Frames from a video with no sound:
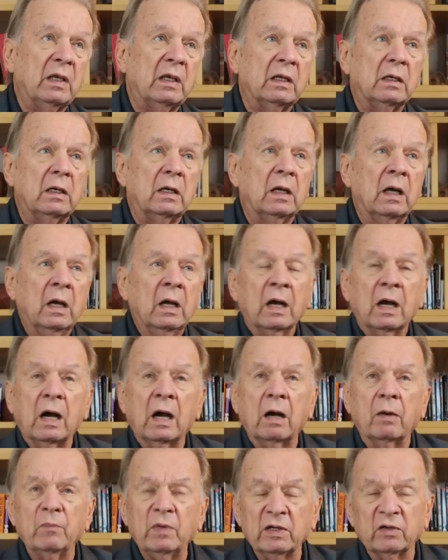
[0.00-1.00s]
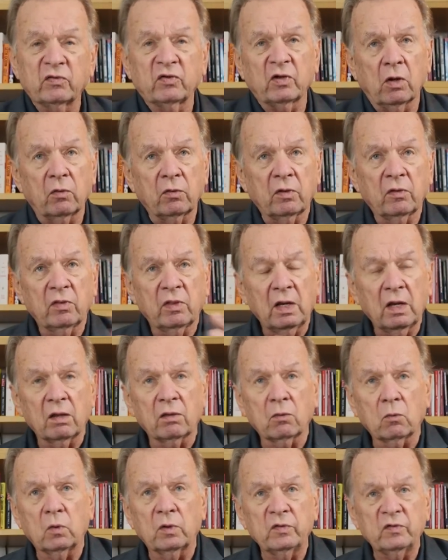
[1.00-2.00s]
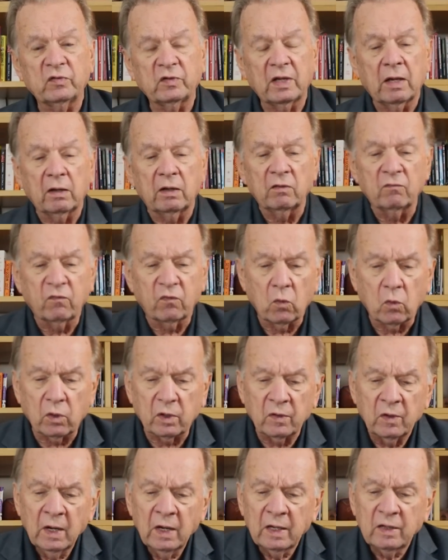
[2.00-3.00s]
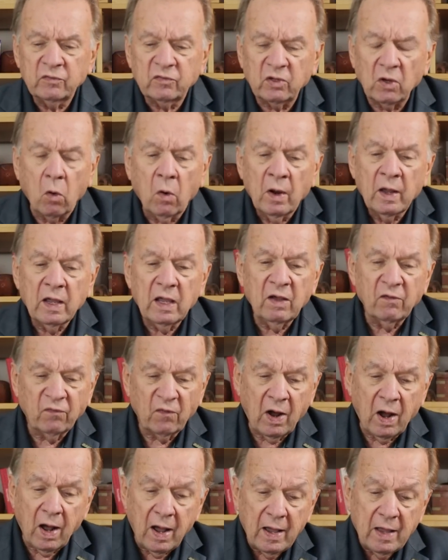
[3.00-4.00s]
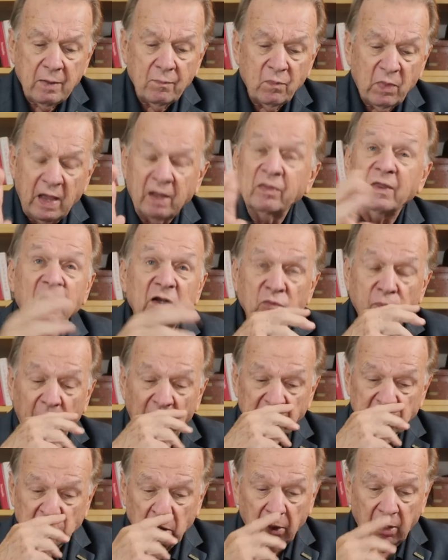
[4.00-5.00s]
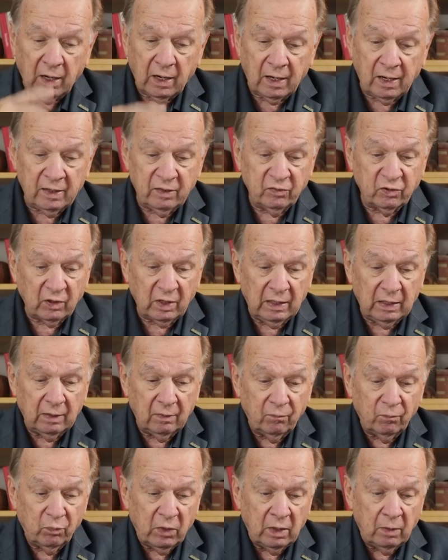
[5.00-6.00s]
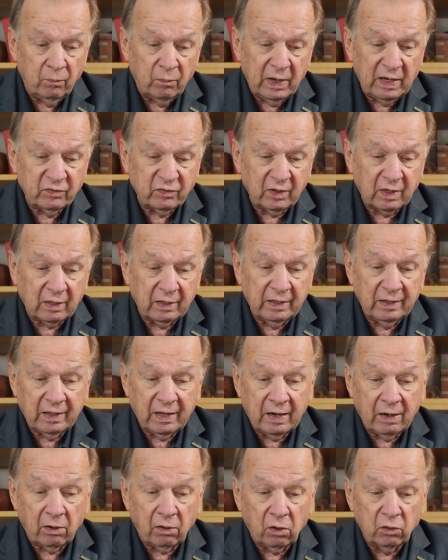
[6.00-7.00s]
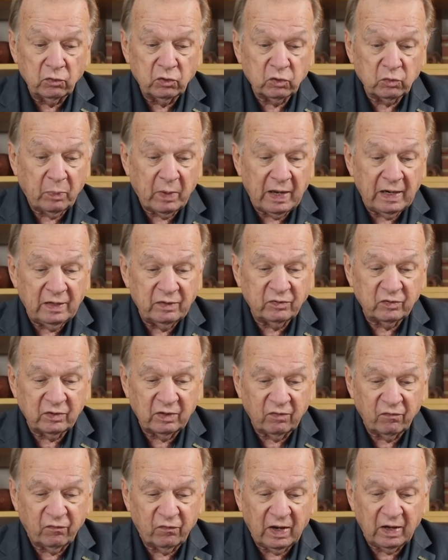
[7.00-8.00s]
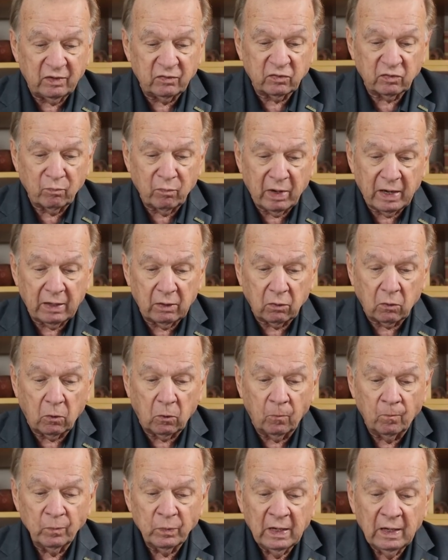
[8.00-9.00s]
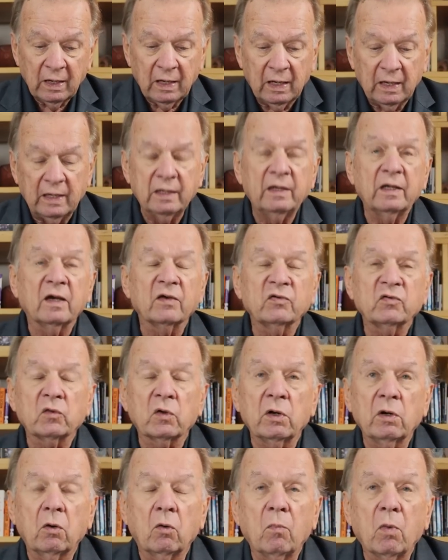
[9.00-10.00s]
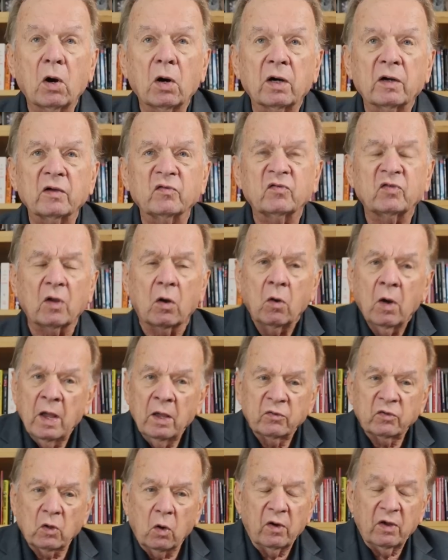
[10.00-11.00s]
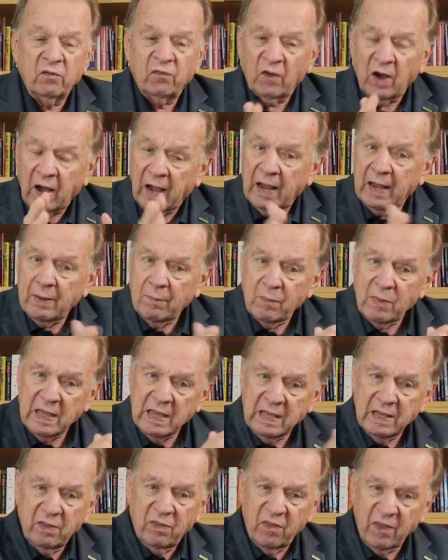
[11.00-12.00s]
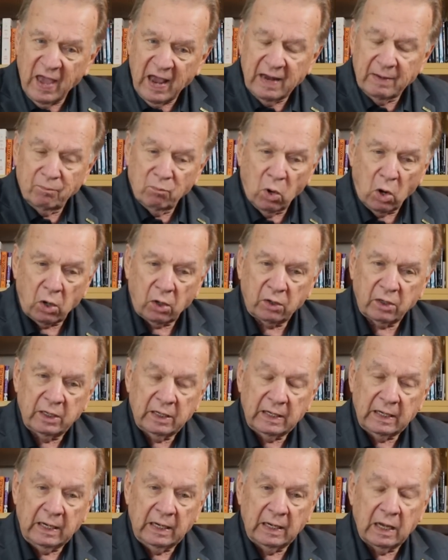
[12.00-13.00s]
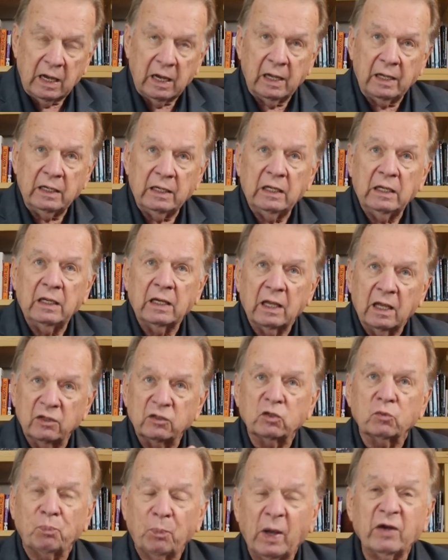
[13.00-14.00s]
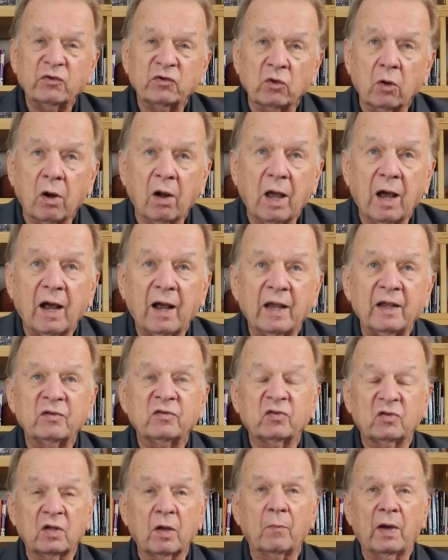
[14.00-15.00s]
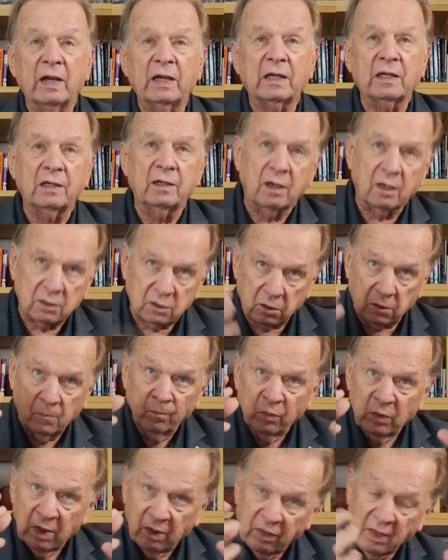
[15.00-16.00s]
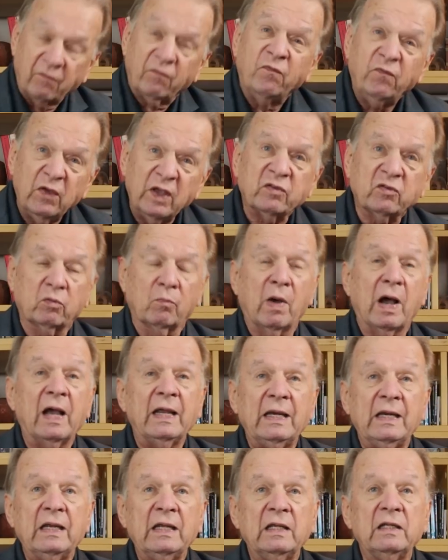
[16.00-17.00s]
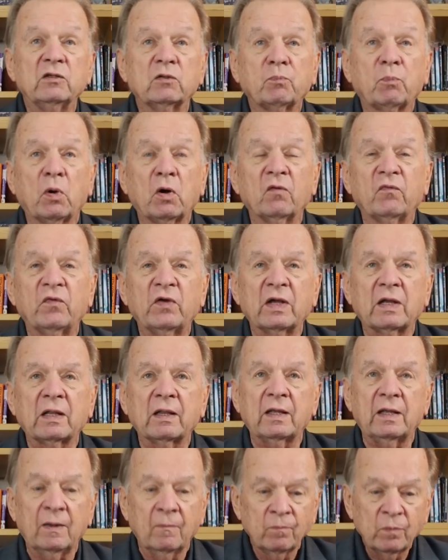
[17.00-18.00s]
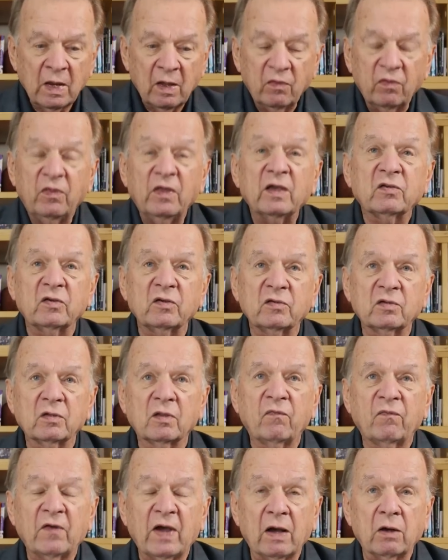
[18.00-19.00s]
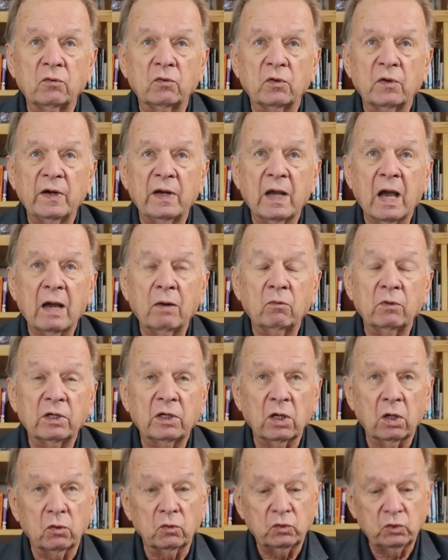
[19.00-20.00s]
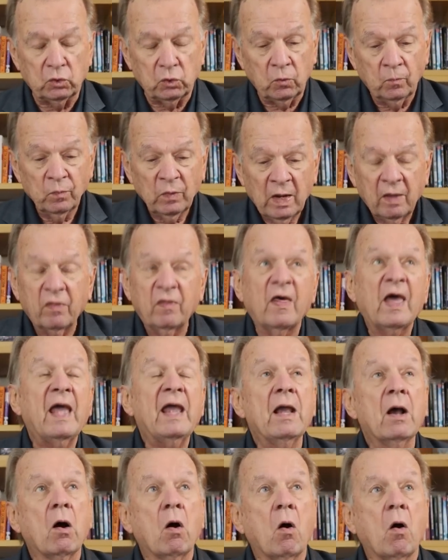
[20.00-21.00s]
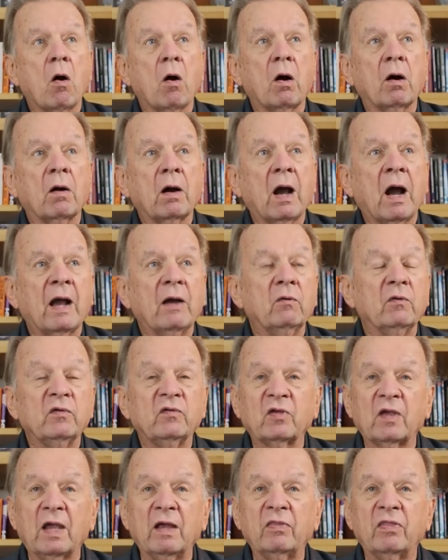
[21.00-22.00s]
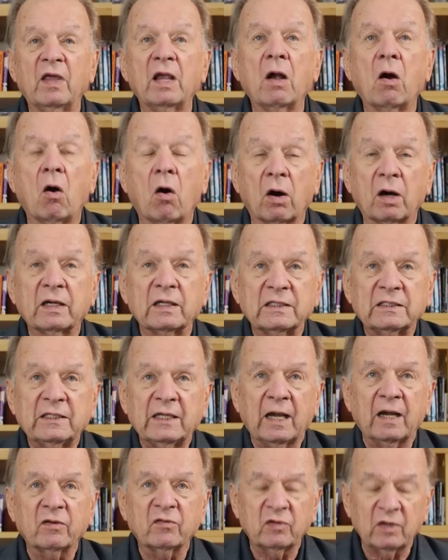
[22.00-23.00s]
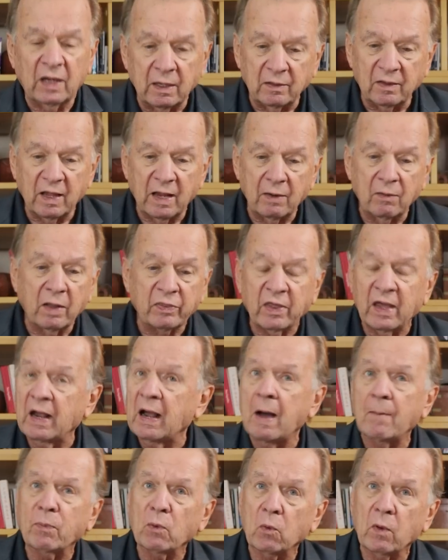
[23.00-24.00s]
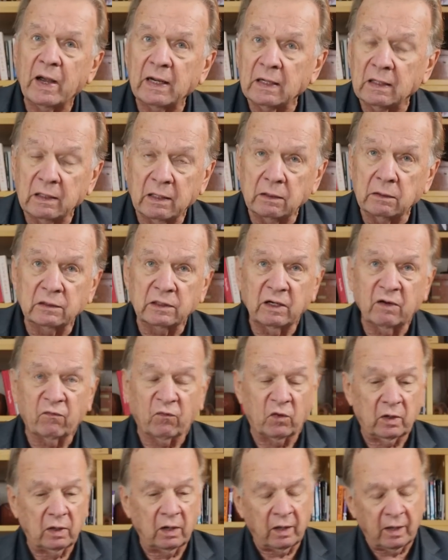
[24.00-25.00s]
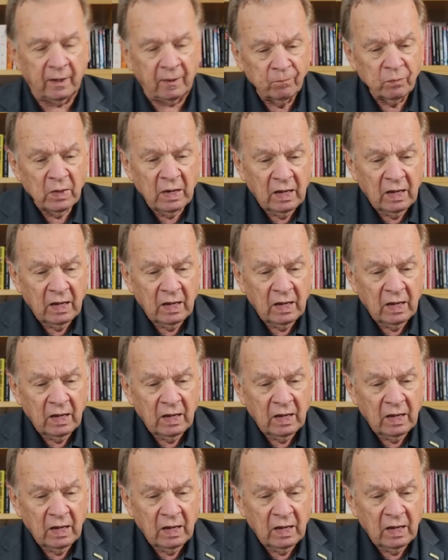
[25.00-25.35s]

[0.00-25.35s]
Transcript: in Minnesota. The other one's down in Florida. And so if I'm, and they specialize in basically the aerospace, defense, medical, and industrial market. So if I'm in that market and I need a specialized semiconductor that fits my needs perfectly, this is the foundry I would go to. They are, I would say, the architects, and they operate a little differently.